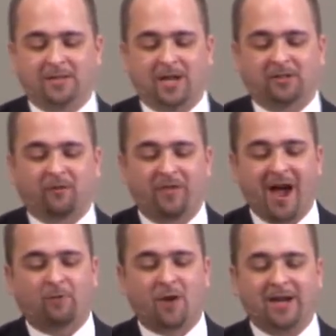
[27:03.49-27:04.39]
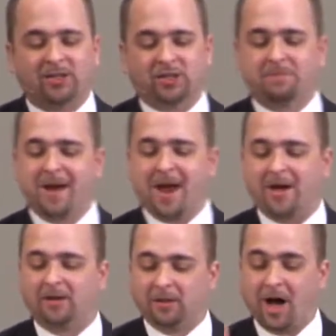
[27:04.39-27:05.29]
says, For that righteous
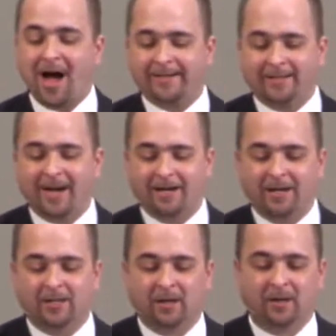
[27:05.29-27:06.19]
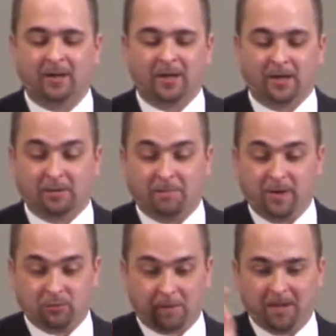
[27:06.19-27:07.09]
man, Lot, that is, he's a,
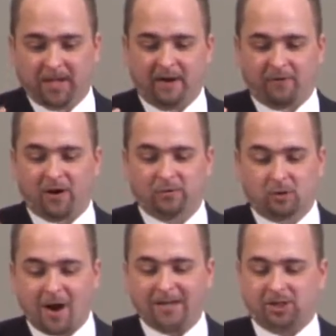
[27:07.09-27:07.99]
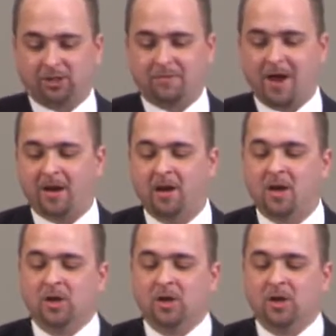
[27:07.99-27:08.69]
he was a believer, he was a righteous man,